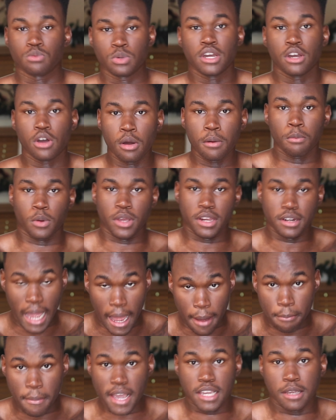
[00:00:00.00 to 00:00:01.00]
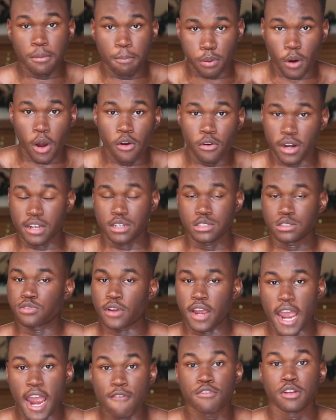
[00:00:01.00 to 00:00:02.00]
We don't, we're not making programs
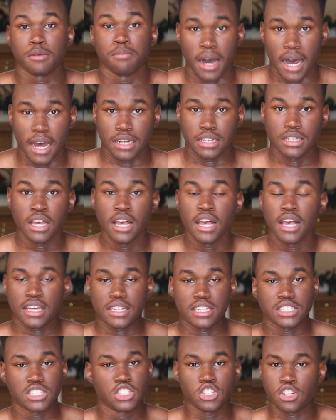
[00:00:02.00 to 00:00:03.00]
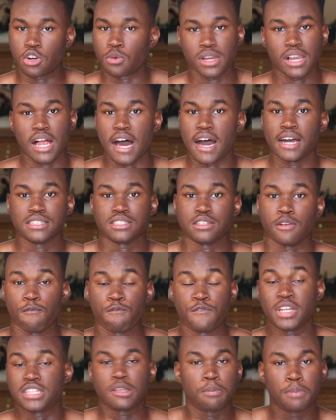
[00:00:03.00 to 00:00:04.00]
for everybody, and it's generalized,
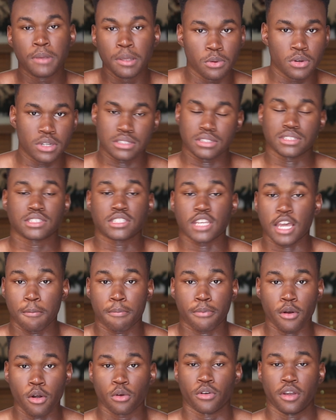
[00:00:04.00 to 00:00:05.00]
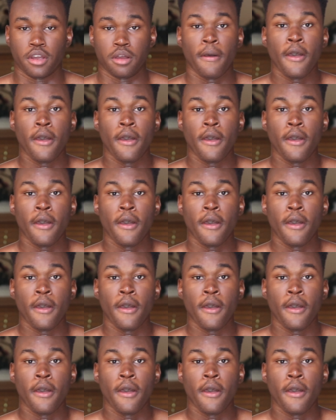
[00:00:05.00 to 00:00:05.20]
and 50 people get the same program.